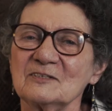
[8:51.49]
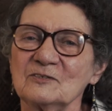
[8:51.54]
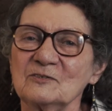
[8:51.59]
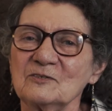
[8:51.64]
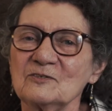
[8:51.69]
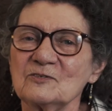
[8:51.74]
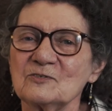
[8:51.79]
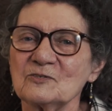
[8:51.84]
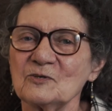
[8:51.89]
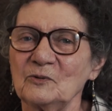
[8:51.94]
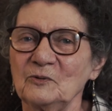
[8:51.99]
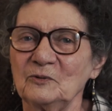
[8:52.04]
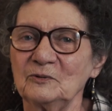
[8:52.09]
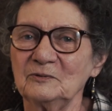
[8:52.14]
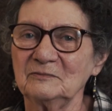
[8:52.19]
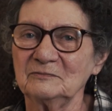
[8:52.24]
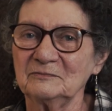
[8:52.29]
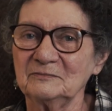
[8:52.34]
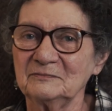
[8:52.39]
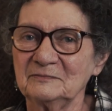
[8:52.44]
a good soul,
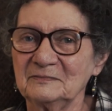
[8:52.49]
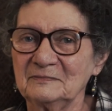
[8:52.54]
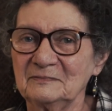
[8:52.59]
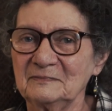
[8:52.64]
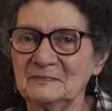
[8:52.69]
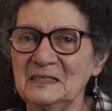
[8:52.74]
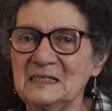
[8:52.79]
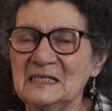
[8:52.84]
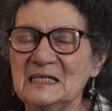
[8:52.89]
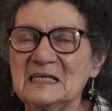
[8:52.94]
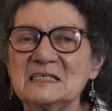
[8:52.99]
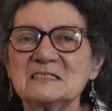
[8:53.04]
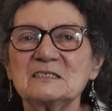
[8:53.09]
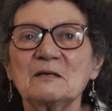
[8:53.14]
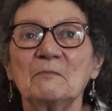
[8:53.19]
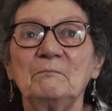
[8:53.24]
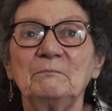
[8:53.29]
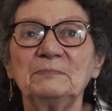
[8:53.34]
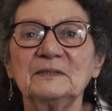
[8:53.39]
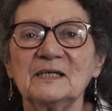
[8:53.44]
and he's
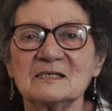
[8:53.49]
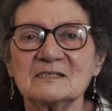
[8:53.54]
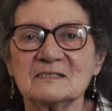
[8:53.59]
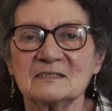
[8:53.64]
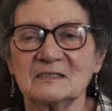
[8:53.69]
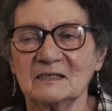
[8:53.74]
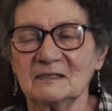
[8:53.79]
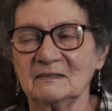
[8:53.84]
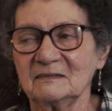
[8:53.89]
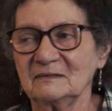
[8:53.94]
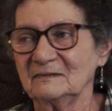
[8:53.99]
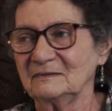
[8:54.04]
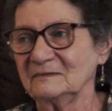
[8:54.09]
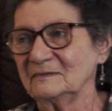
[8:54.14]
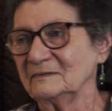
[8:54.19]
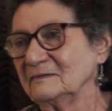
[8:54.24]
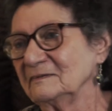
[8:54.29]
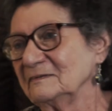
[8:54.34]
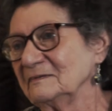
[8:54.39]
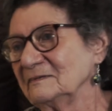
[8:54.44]
a blessing.
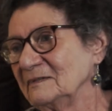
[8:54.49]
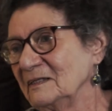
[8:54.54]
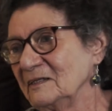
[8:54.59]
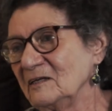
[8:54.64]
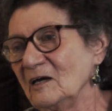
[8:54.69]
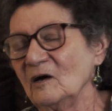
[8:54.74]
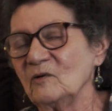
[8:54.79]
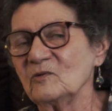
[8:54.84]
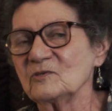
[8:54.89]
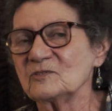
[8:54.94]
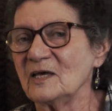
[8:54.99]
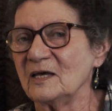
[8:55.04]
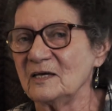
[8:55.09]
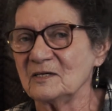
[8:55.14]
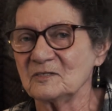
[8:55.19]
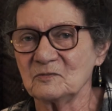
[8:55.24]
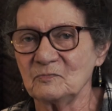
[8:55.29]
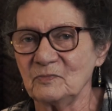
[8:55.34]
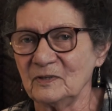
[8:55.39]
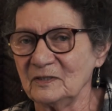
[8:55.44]
He always
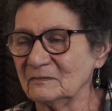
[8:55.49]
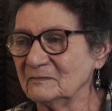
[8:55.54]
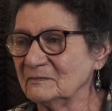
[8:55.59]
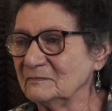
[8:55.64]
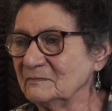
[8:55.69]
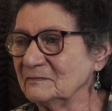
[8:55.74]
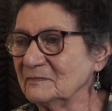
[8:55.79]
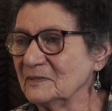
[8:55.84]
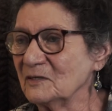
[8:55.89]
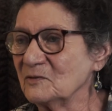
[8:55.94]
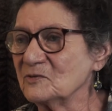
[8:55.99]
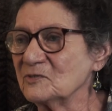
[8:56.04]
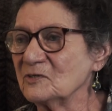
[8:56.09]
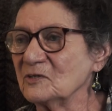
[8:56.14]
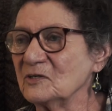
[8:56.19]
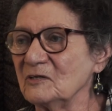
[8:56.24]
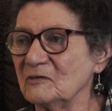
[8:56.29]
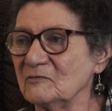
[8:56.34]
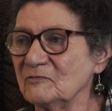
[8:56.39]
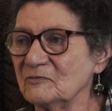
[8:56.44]
has been. He was a
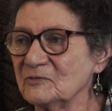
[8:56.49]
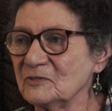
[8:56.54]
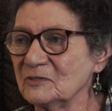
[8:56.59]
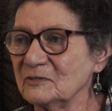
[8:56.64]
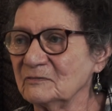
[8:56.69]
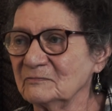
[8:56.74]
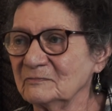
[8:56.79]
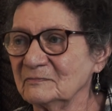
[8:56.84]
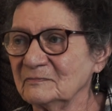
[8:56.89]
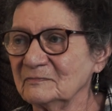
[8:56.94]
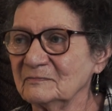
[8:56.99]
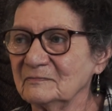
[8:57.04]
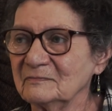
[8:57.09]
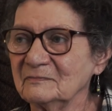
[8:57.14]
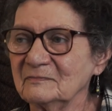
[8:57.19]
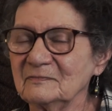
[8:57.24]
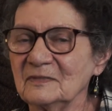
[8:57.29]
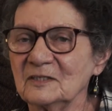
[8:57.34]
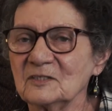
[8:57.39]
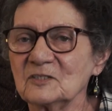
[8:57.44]
gift,
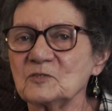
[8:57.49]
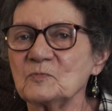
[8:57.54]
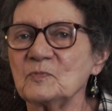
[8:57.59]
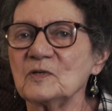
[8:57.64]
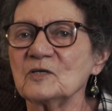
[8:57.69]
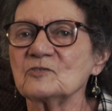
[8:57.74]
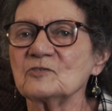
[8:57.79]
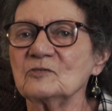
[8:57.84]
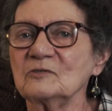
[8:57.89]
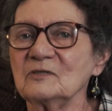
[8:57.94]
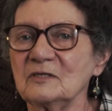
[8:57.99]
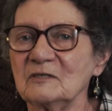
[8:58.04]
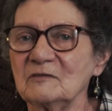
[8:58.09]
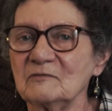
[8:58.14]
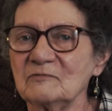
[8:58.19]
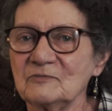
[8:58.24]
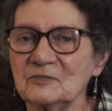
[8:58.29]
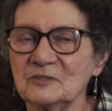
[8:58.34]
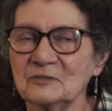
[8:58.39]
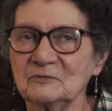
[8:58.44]
a special
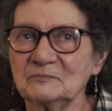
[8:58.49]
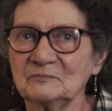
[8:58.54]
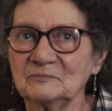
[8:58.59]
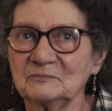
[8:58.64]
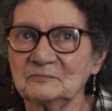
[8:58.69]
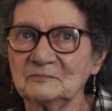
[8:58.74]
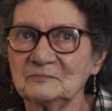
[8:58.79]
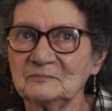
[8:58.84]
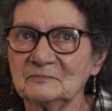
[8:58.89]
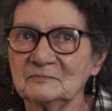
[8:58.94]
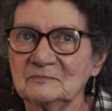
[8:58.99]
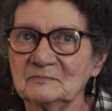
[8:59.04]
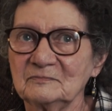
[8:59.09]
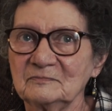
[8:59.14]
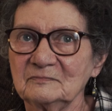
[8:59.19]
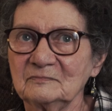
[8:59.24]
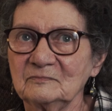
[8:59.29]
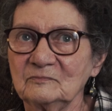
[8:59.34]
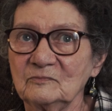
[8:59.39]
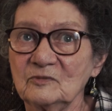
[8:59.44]
gift,
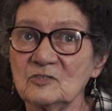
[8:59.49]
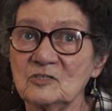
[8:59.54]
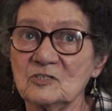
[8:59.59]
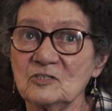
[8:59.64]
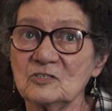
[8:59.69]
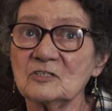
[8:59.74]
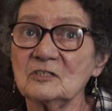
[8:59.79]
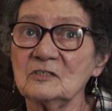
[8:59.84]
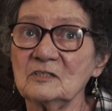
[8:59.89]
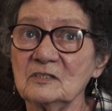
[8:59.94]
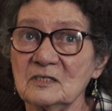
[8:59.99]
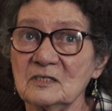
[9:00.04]
which he still